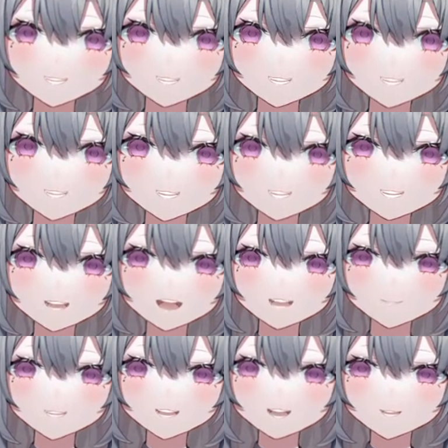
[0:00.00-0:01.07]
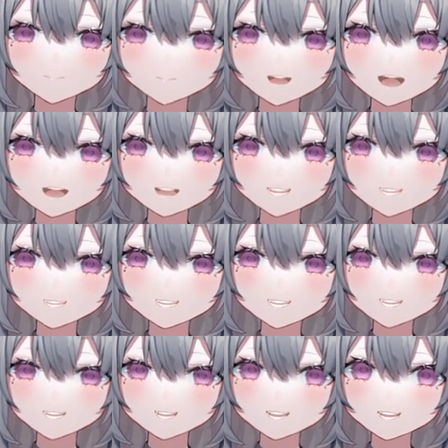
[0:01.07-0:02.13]
can paint my nails. I'm gonna paint
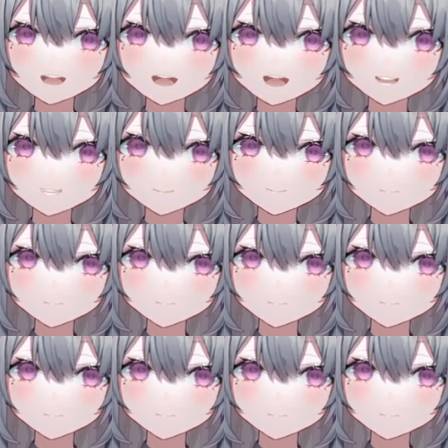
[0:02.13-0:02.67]
your nails